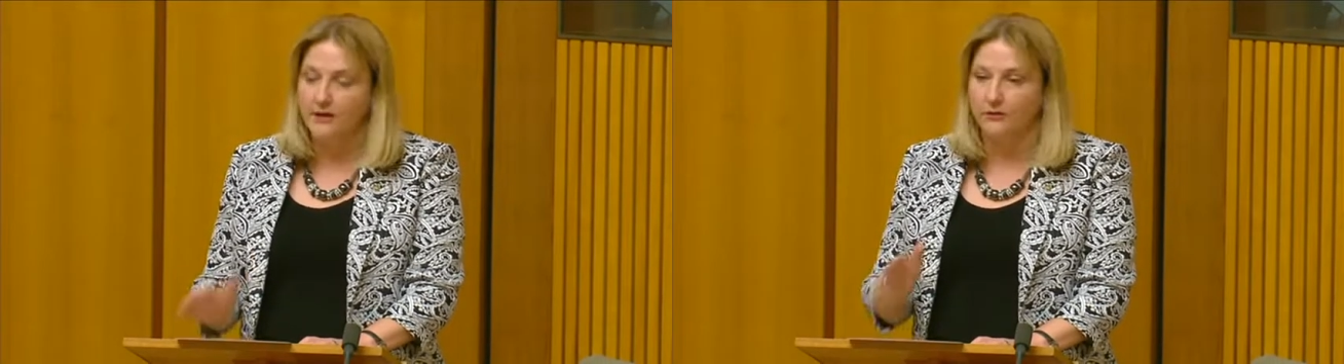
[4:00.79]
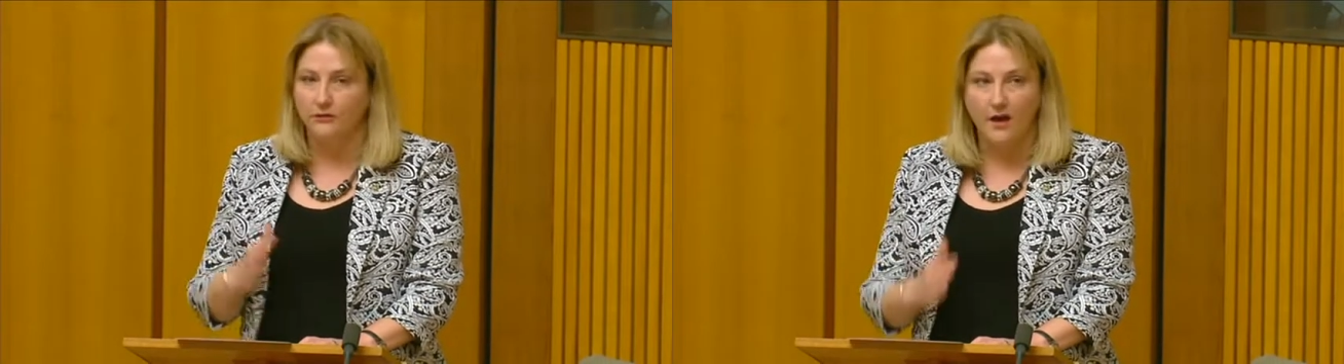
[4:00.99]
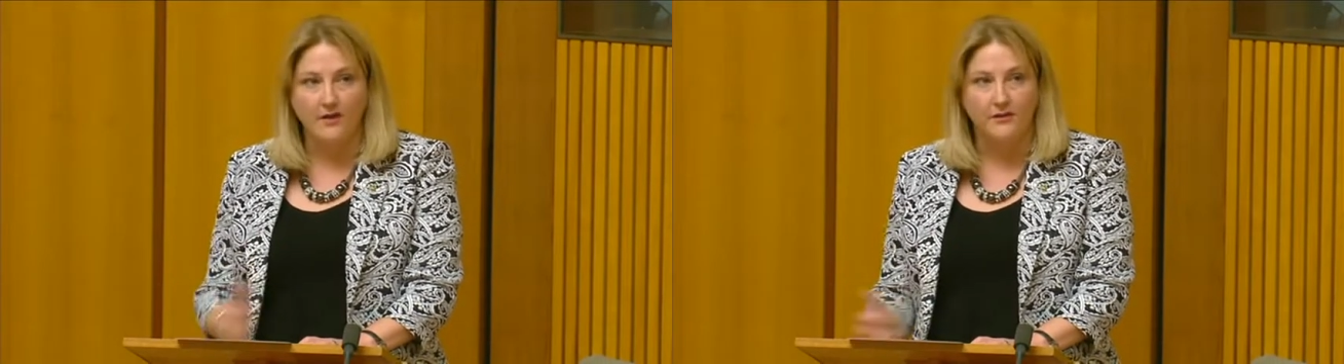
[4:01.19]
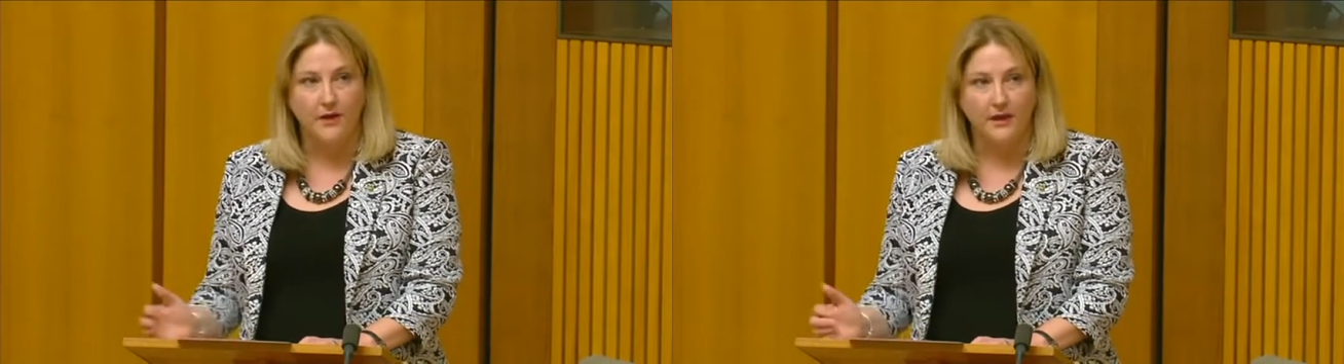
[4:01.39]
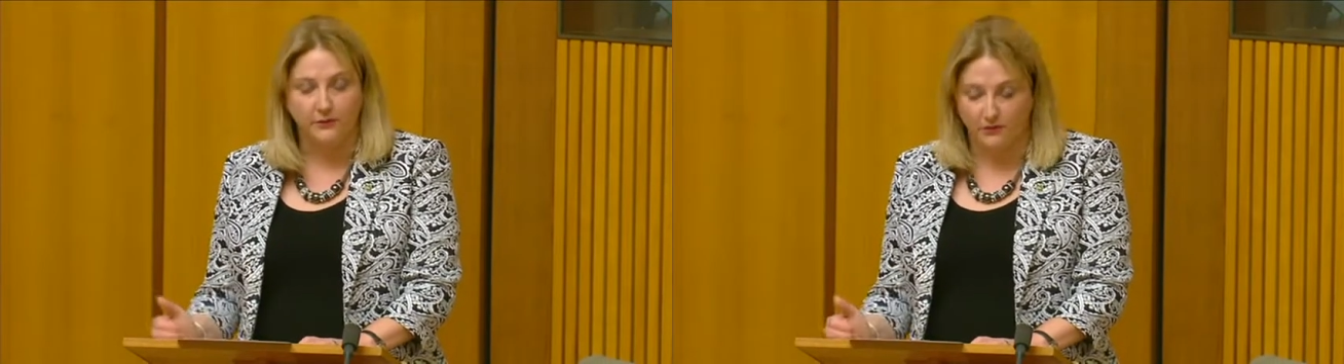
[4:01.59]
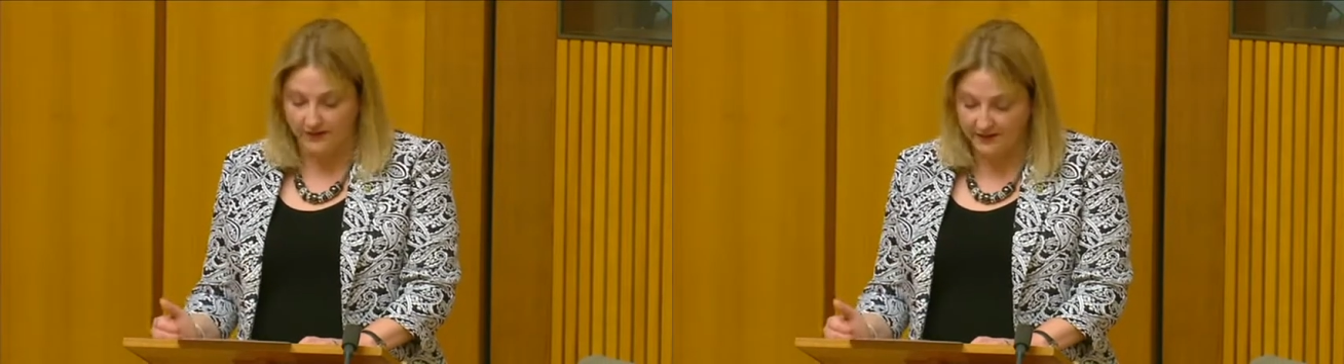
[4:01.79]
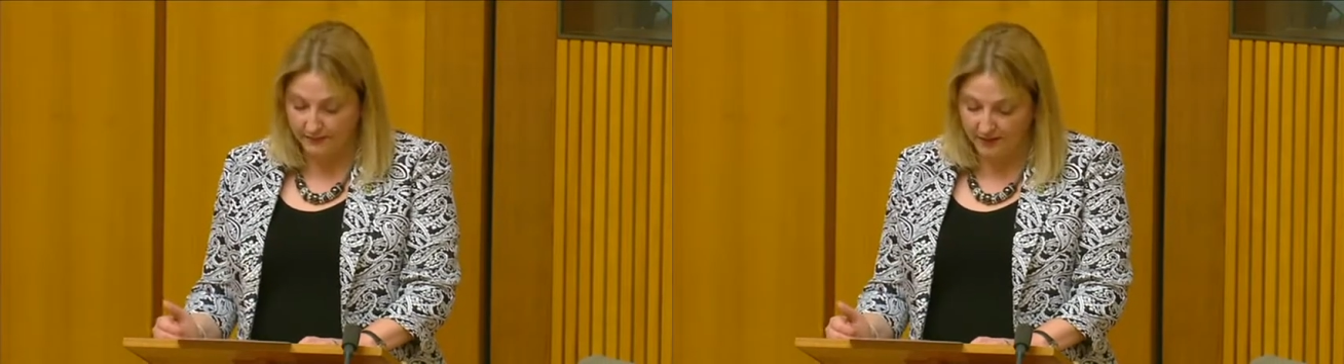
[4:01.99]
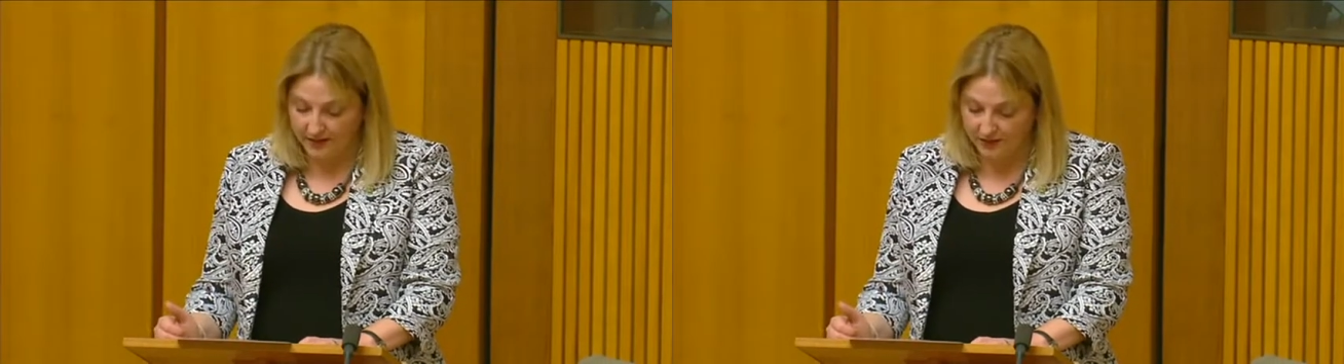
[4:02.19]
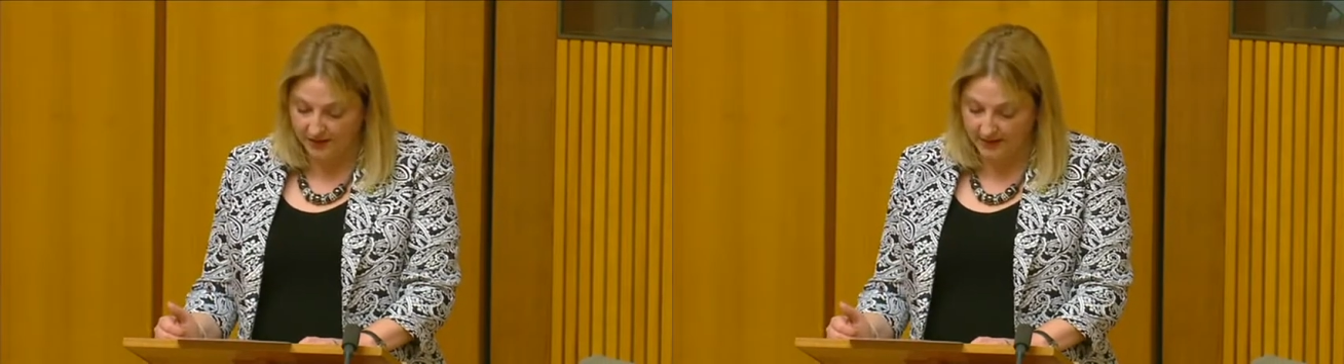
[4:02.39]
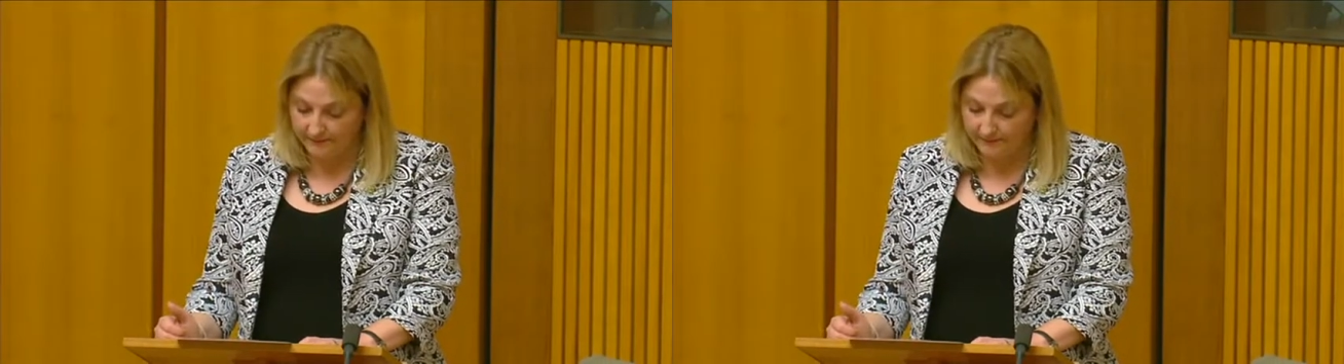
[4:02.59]
right the way through the supply
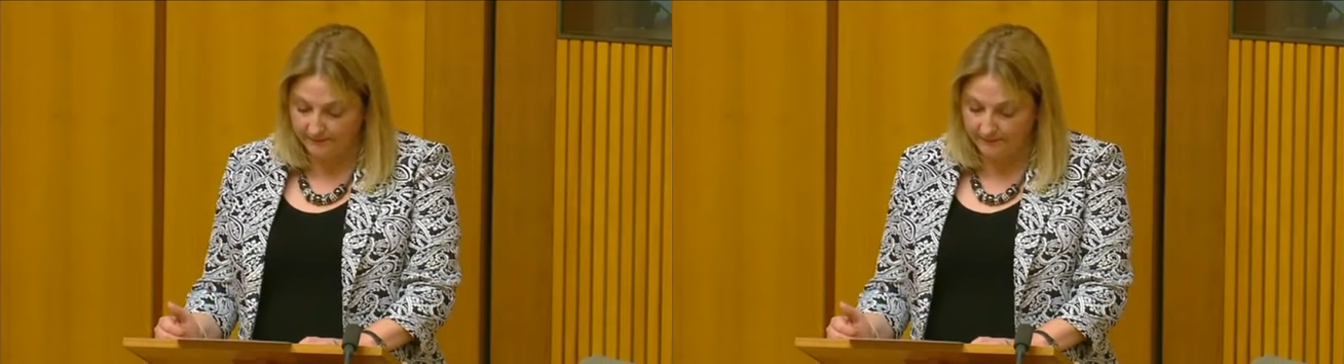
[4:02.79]
chain.